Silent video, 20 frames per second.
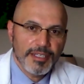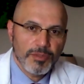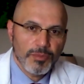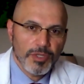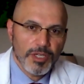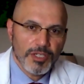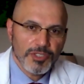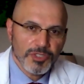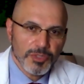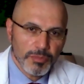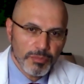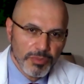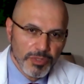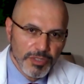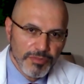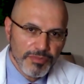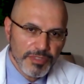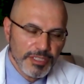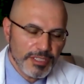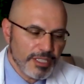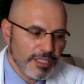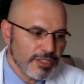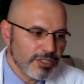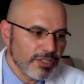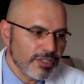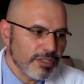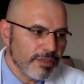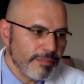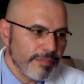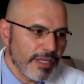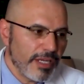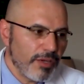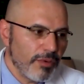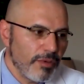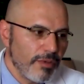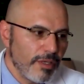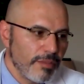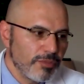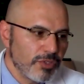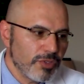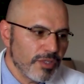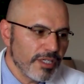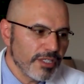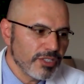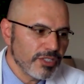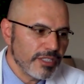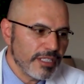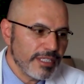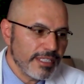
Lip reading: And we also briefly touched about obstruction,